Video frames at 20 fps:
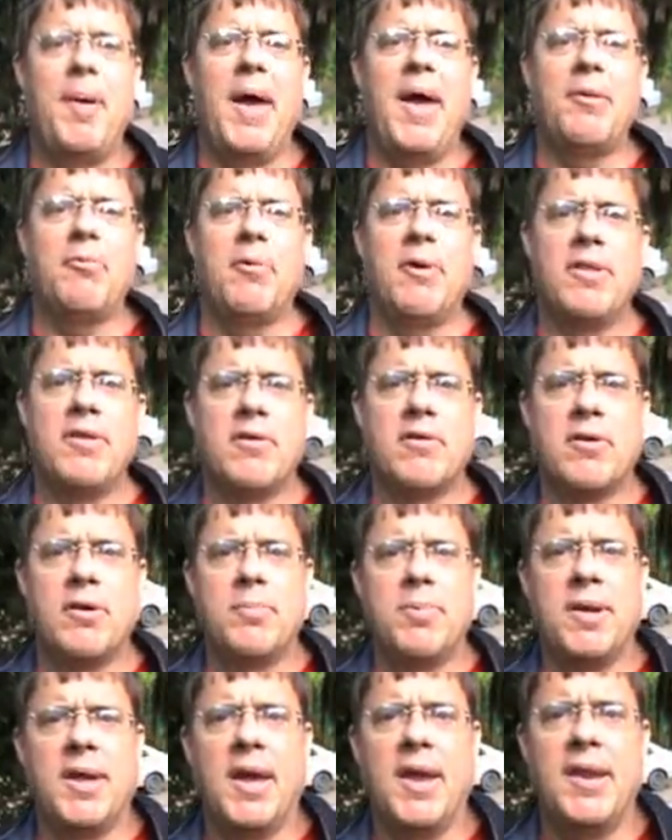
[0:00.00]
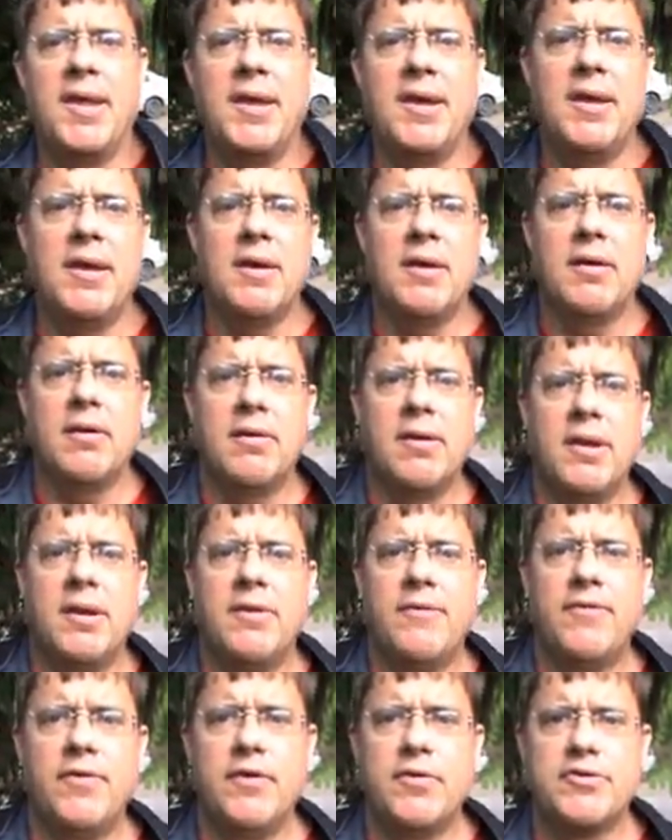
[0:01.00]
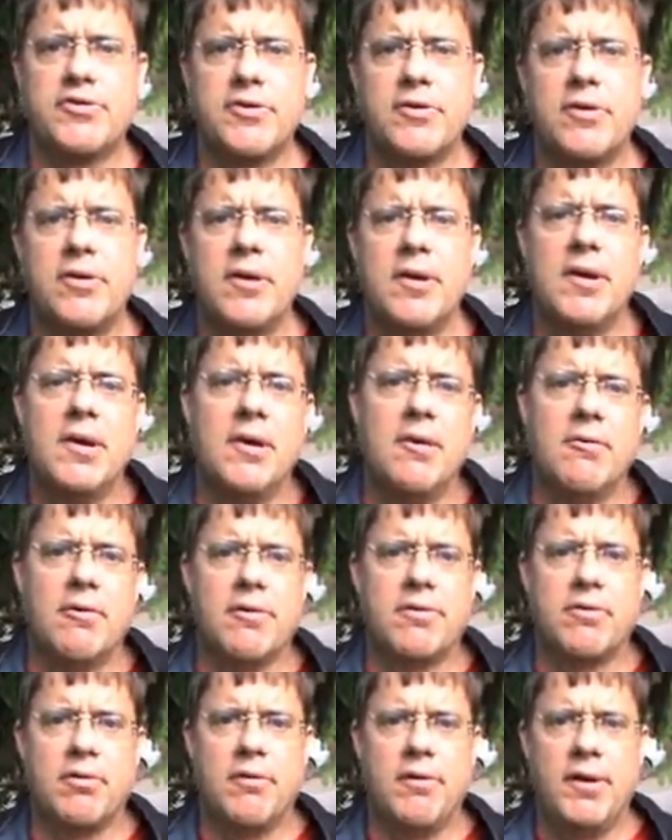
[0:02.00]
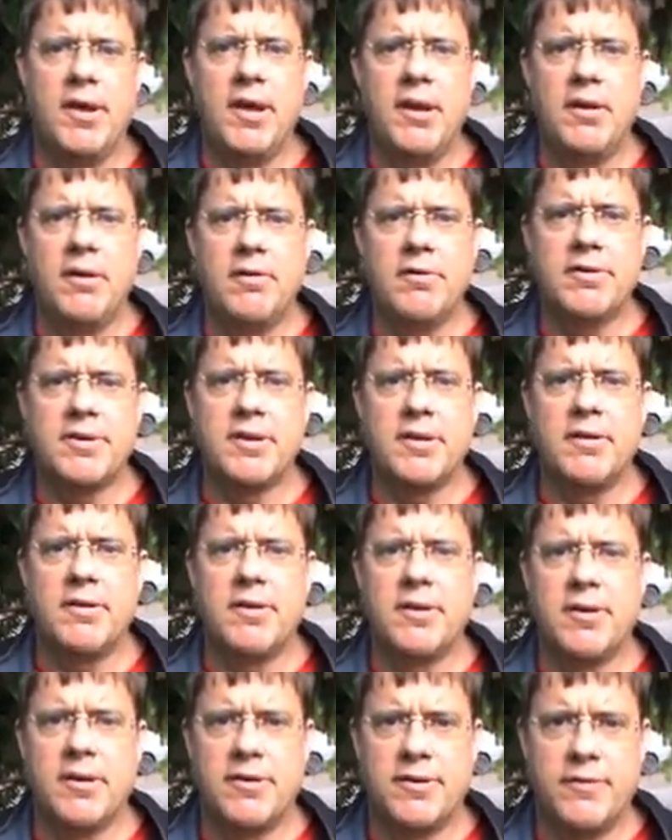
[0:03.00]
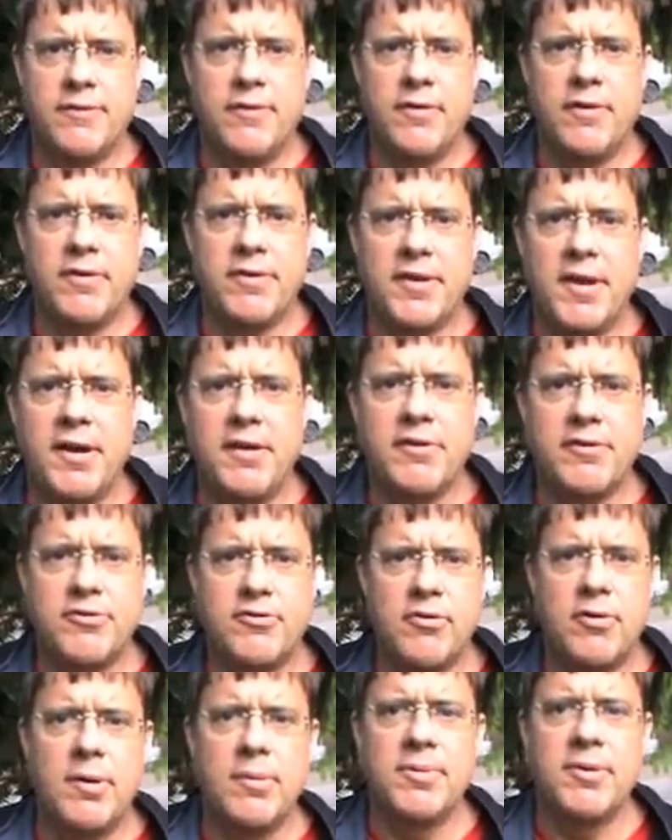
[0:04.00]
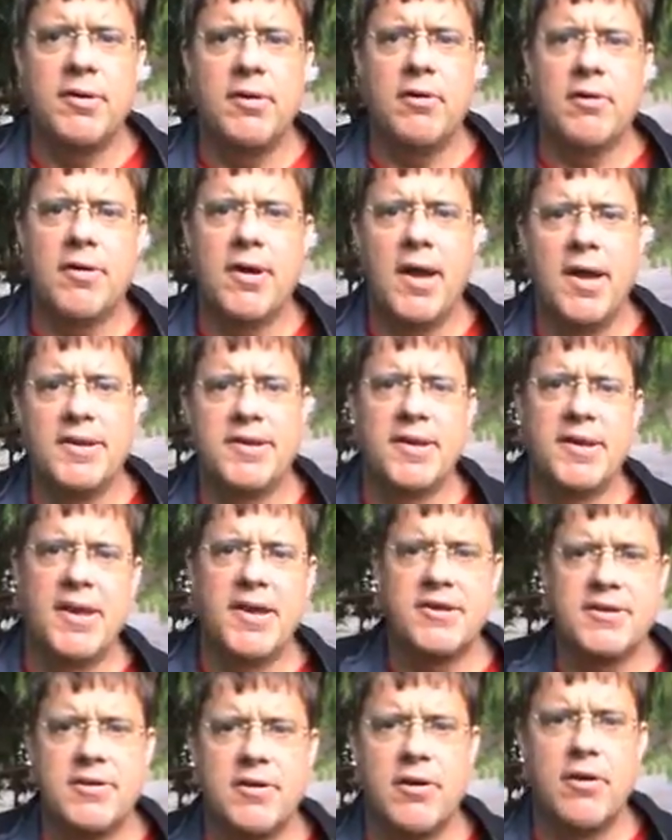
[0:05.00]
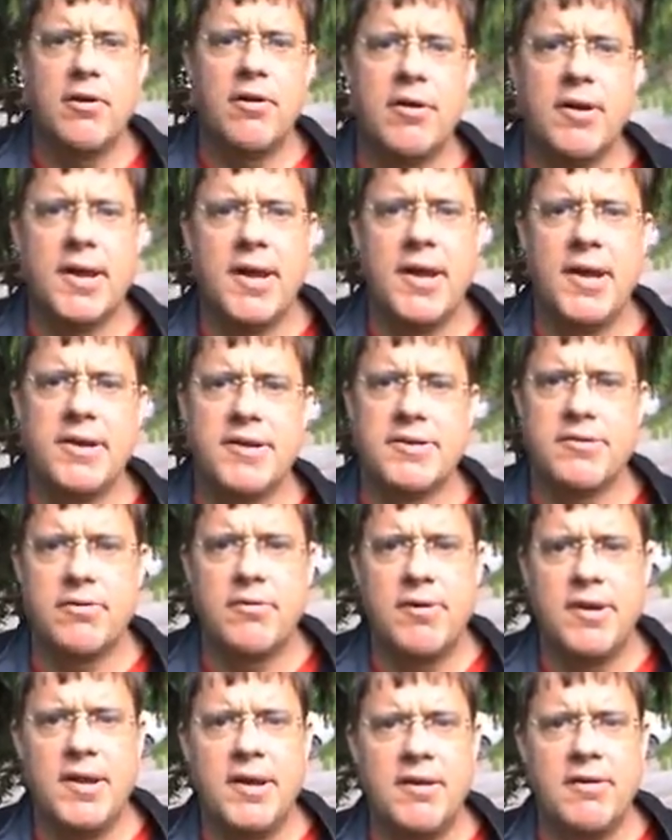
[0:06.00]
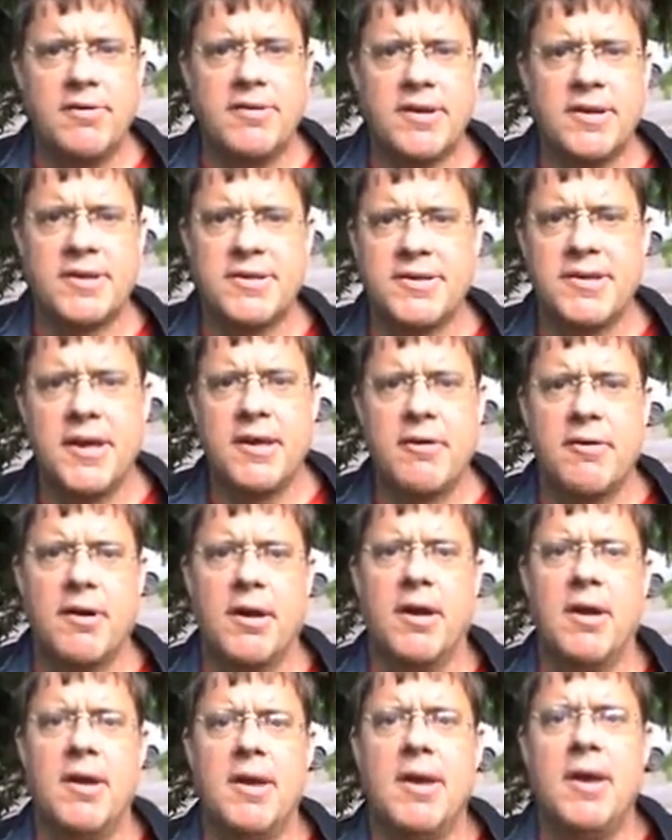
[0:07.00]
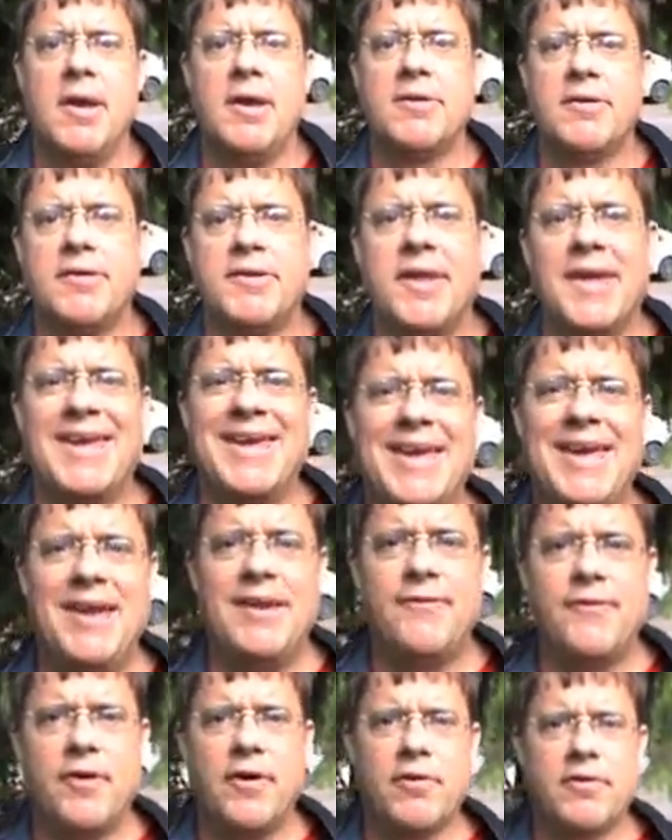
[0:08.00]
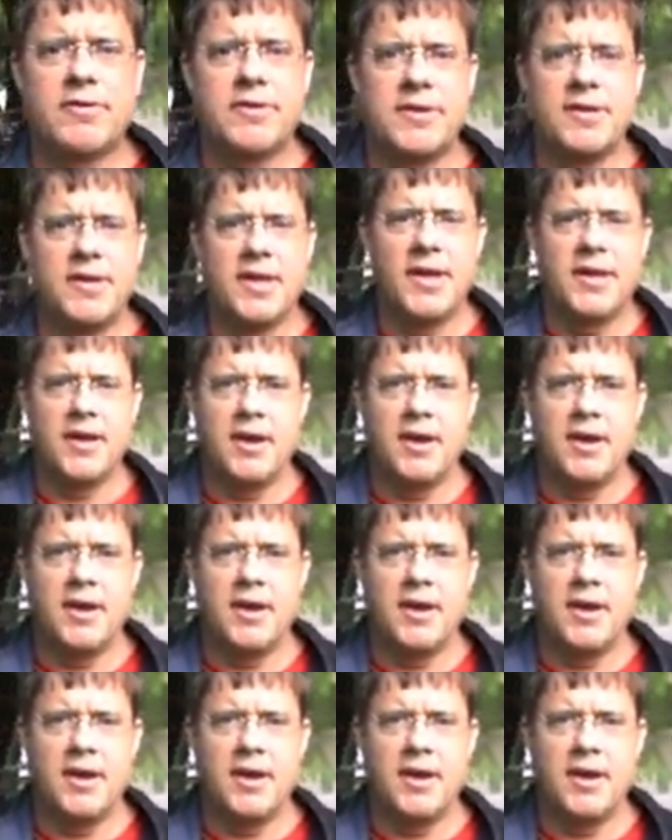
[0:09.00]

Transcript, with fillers: Bad weather could be heading in the future with tornadoes and severe thunderstorms and all kinds of nature, hurricanes, tornadoes, etc. So take heed, folks, and